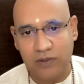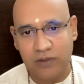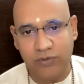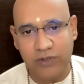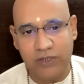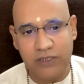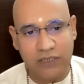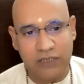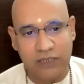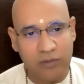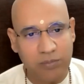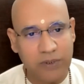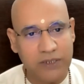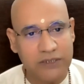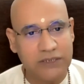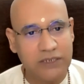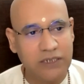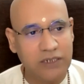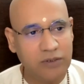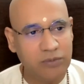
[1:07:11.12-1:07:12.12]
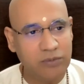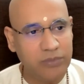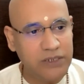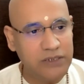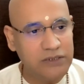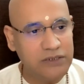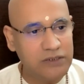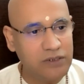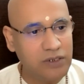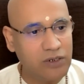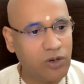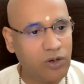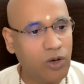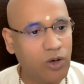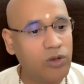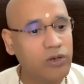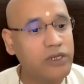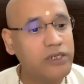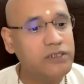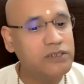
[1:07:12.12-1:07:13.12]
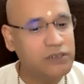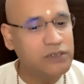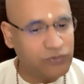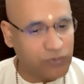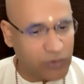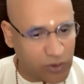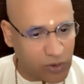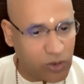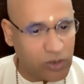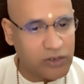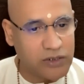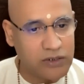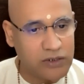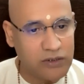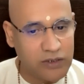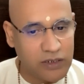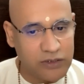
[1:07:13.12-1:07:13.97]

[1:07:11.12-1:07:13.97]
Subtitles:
If it is unpleasant, means the knowledge is forgotten.